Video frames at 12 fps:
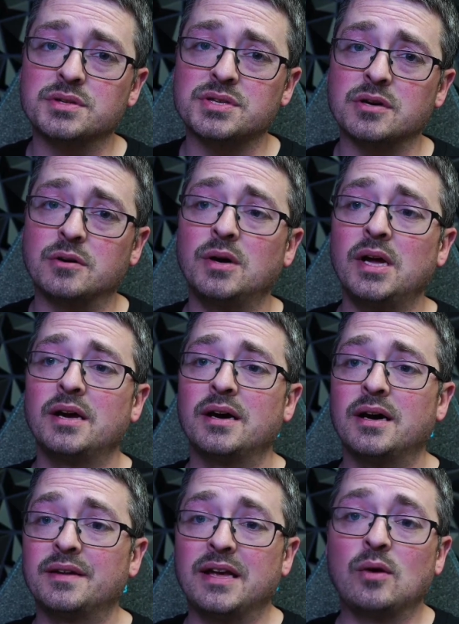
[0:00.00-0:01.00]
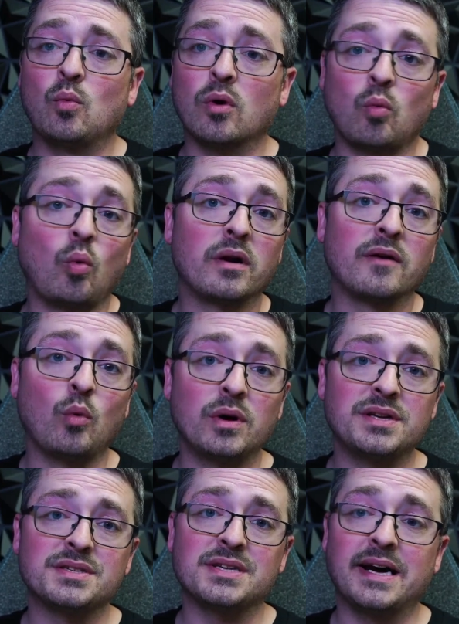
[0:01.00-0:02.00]
so they were
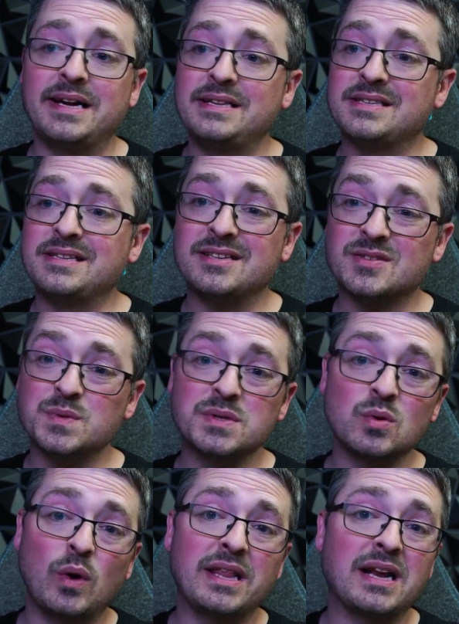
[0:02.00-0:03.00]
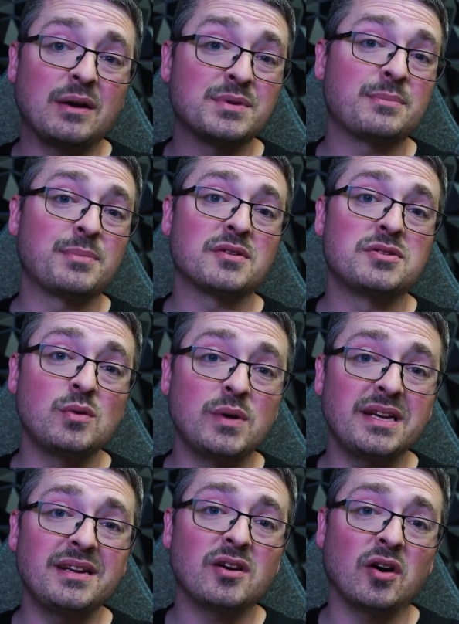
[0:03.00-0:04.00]
one-of-one designs, and this was a way that I was able to do
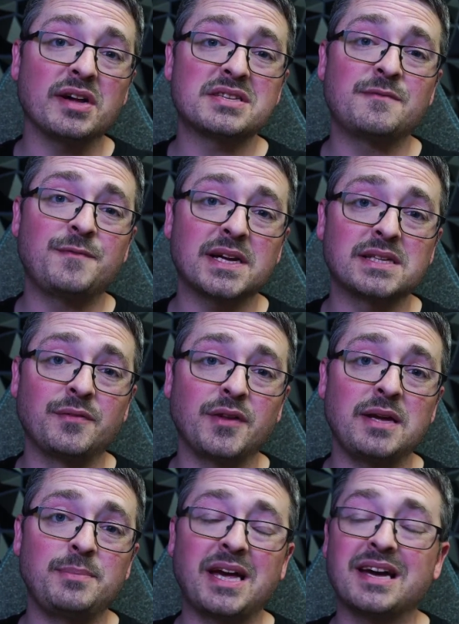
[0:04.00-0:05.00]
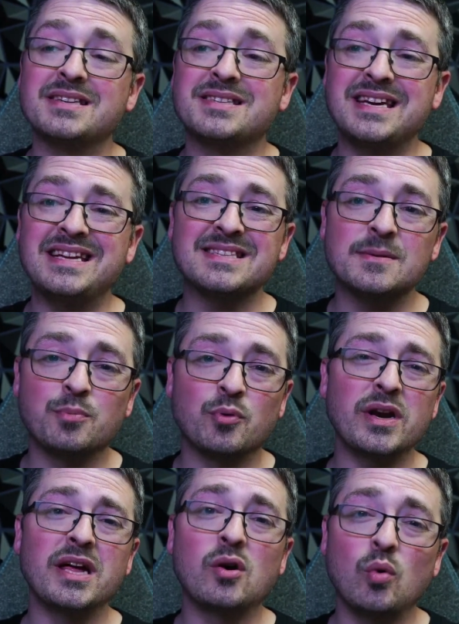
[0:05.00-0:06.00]
it cost effectively because it's a
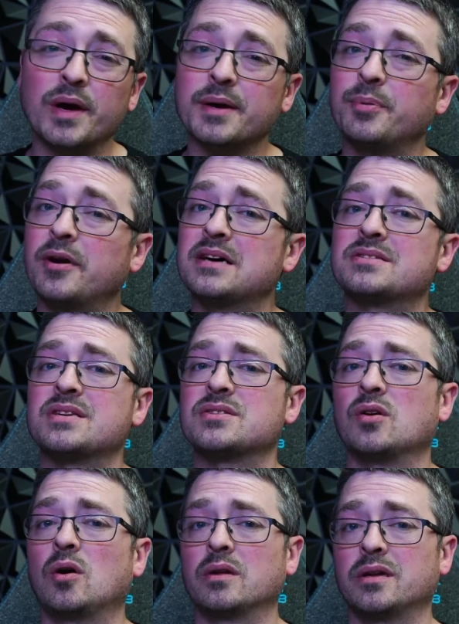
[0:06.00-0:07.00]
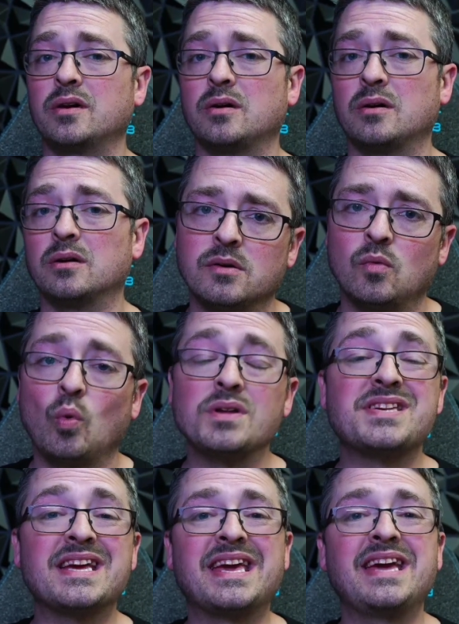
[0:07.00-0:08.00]
pretty quick process all in all.
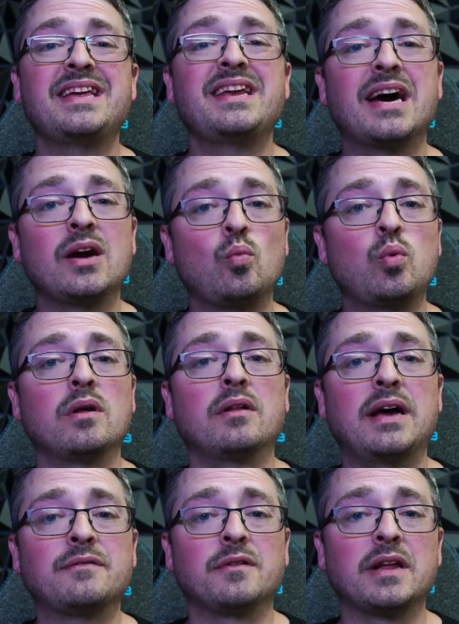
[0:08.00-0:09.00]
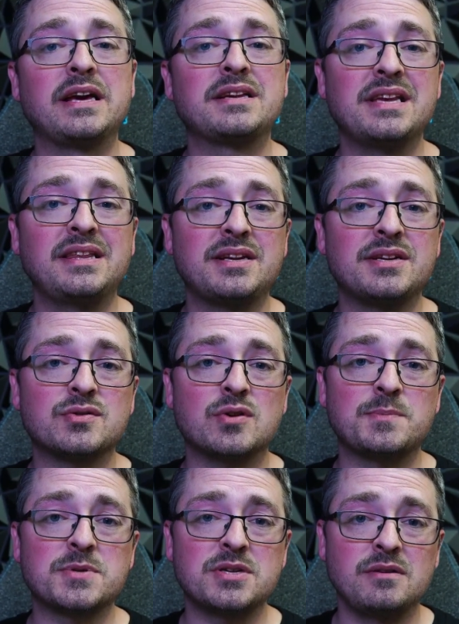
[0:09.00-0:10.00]
Once again, I will have links in the
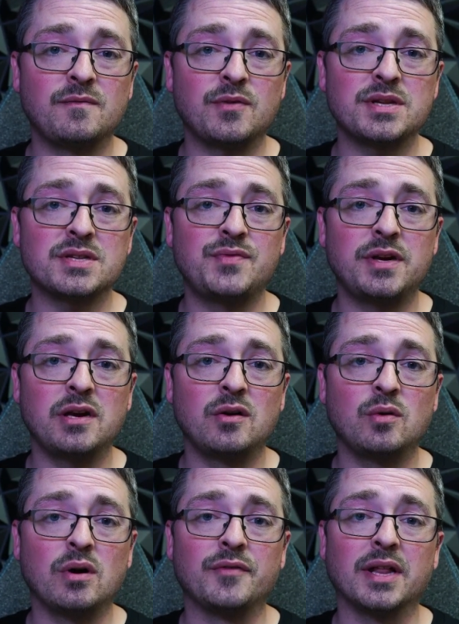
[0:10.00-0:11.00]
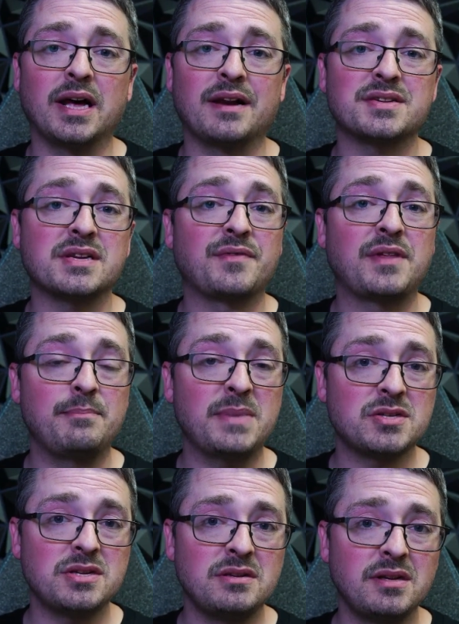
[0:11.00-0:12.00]
description for this video of a lot of the stuff that I mentioned.